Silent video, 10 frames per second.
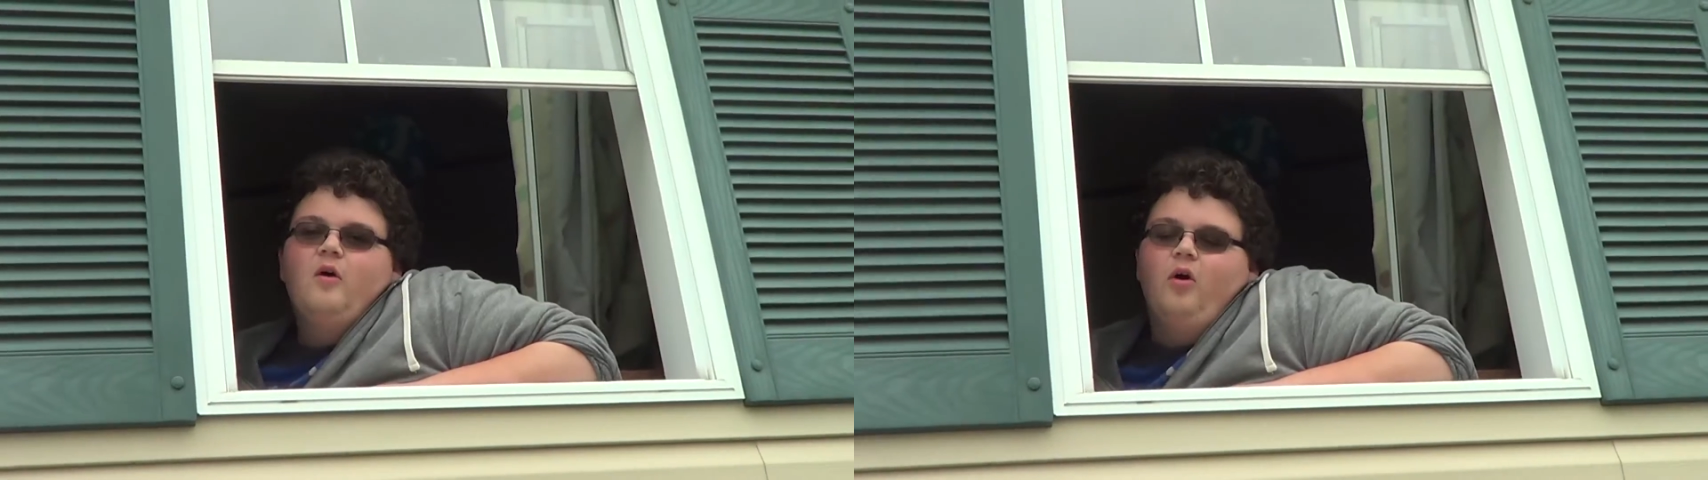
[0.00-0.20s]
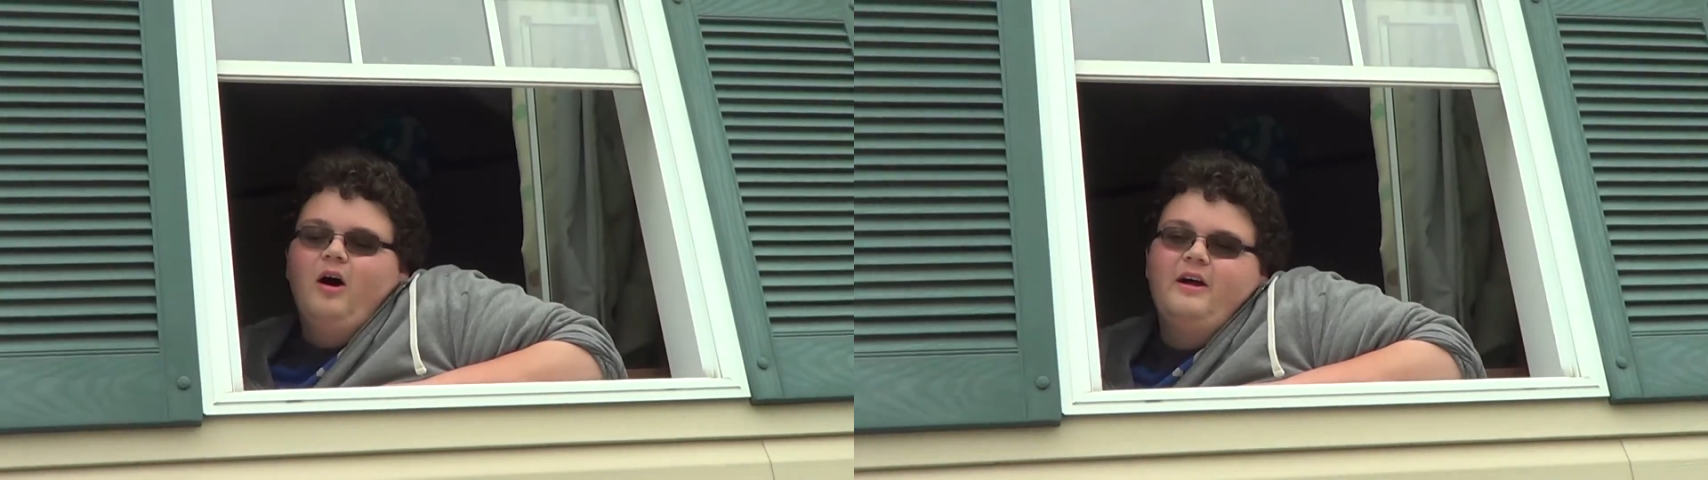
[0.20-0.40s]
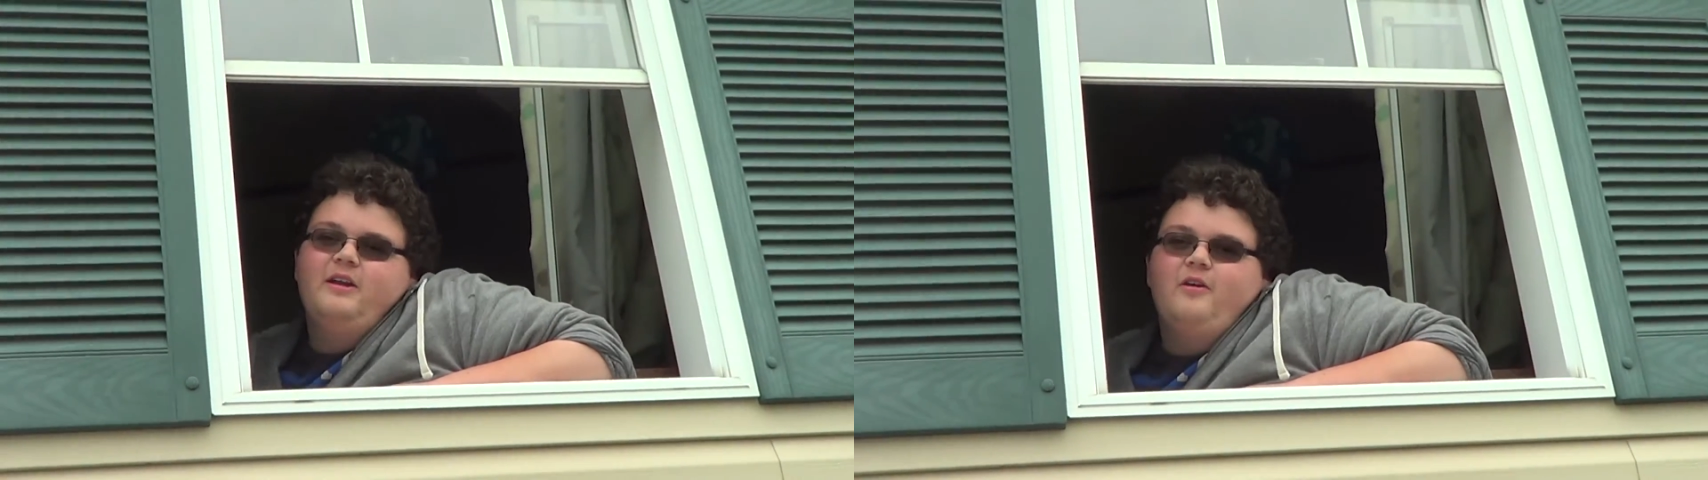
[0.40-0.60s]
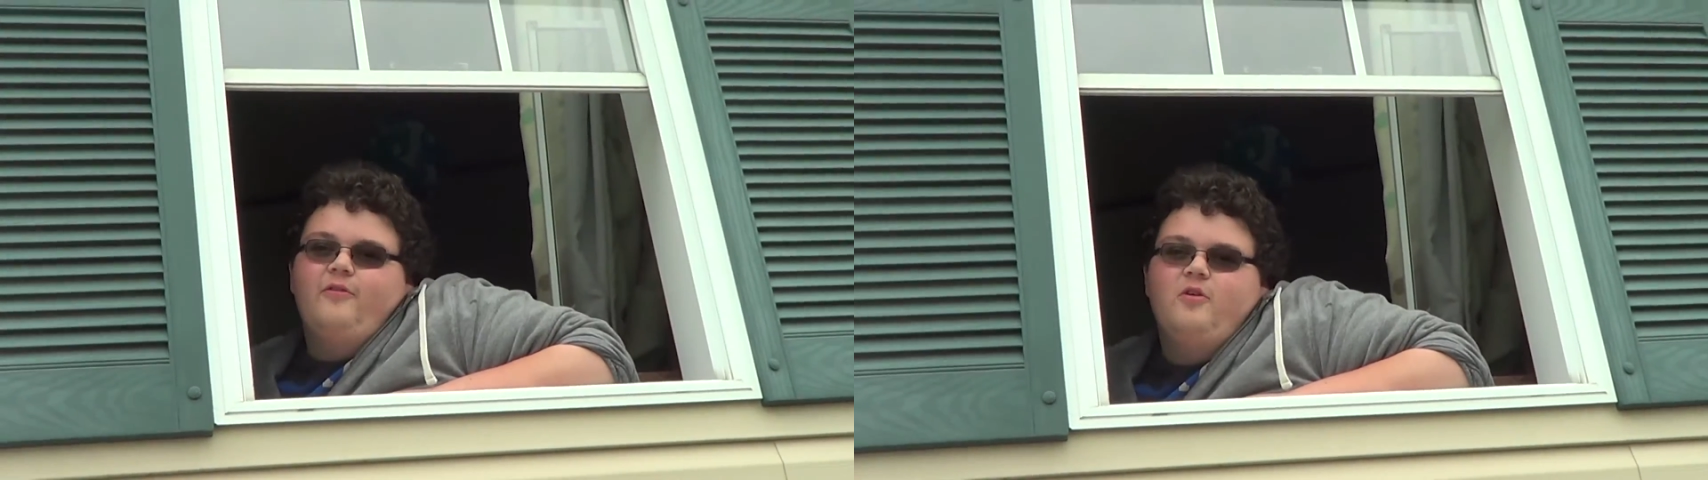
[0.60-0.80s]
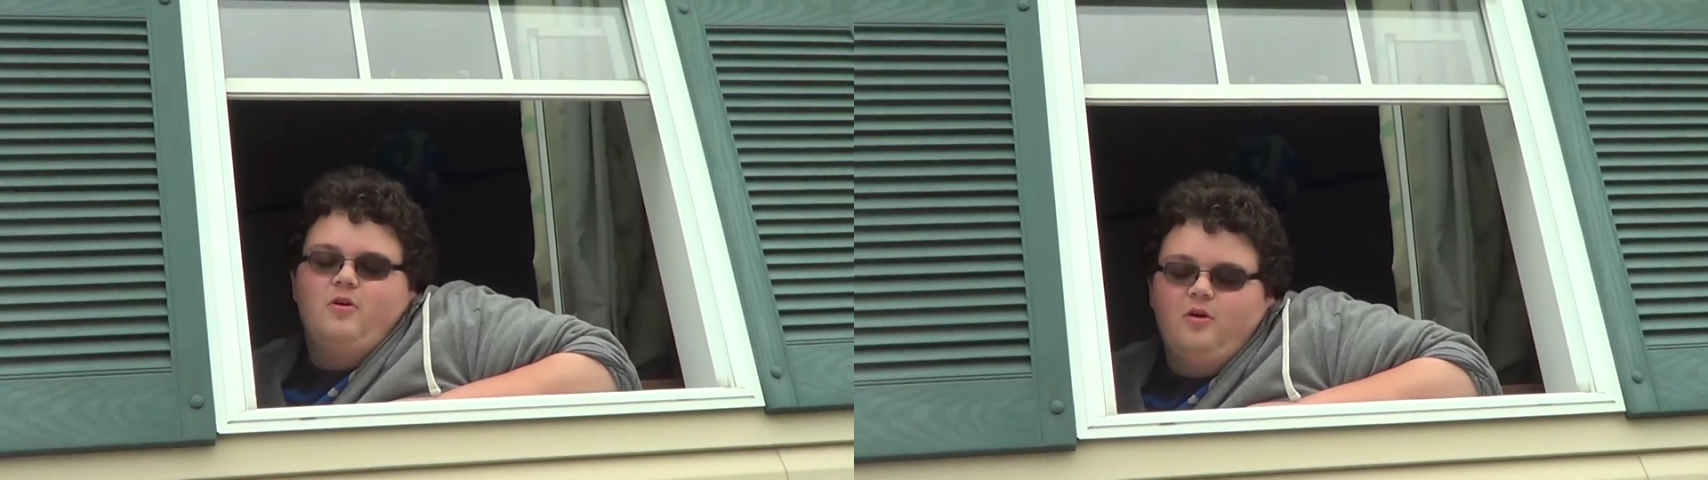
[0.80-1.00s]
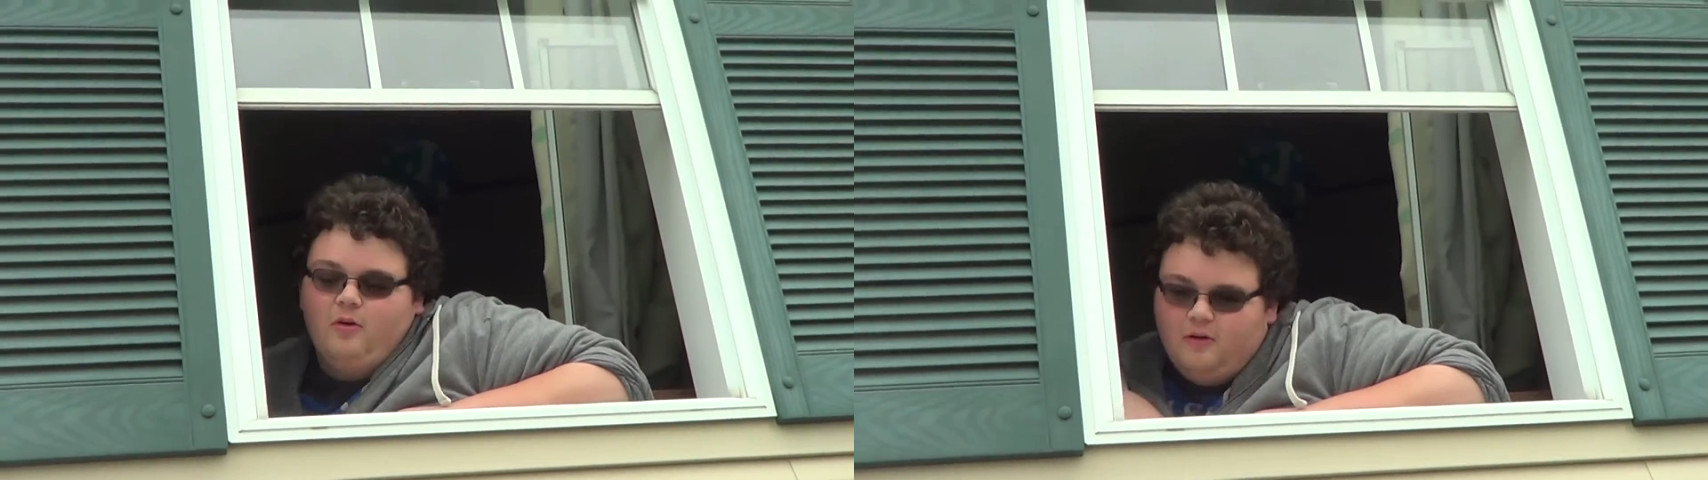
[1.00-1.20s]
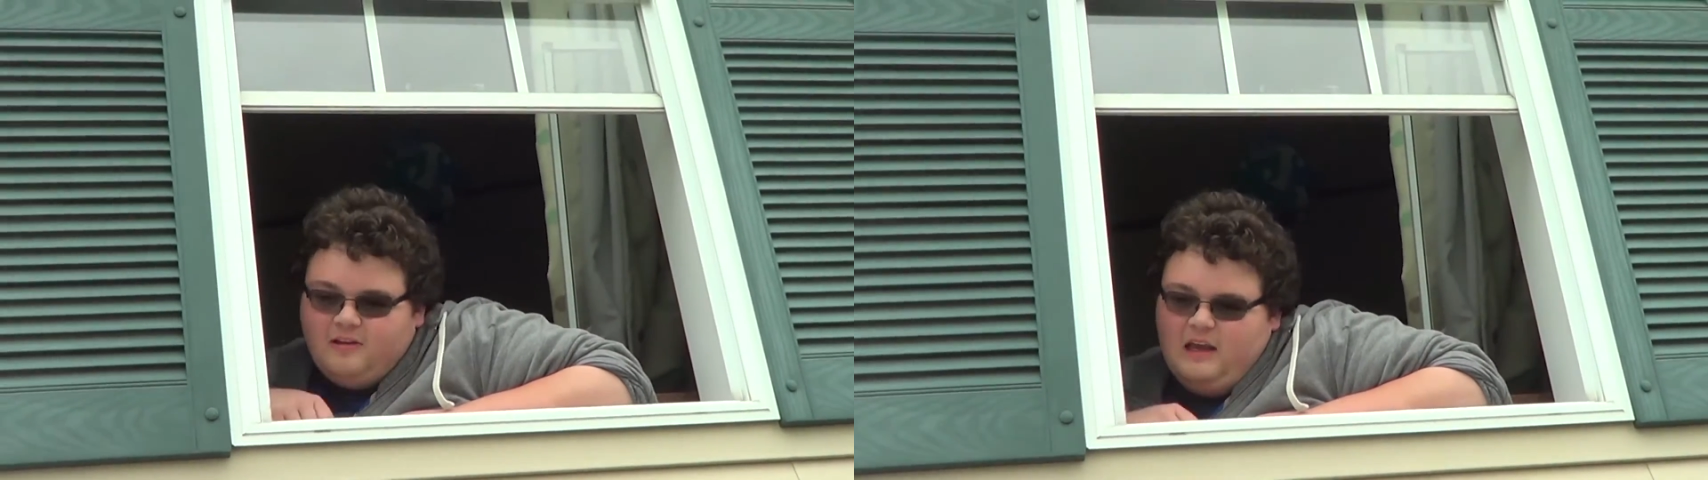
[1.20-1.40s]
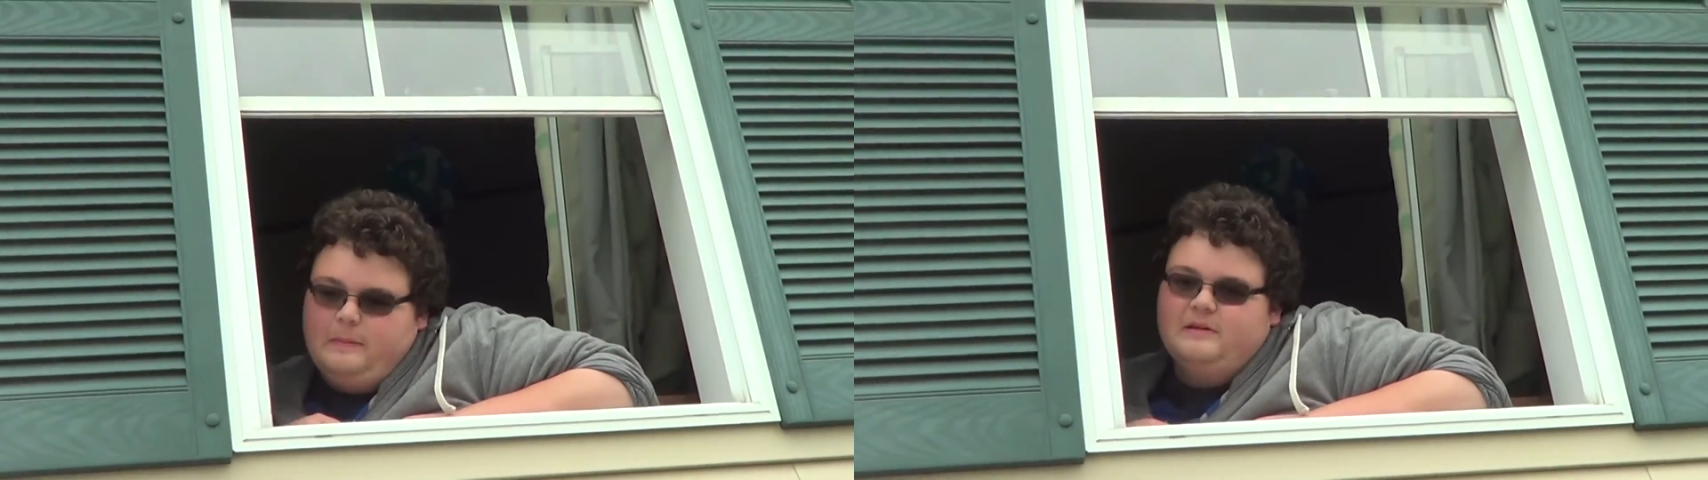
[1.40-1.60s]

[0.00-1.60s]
Why do you folks hate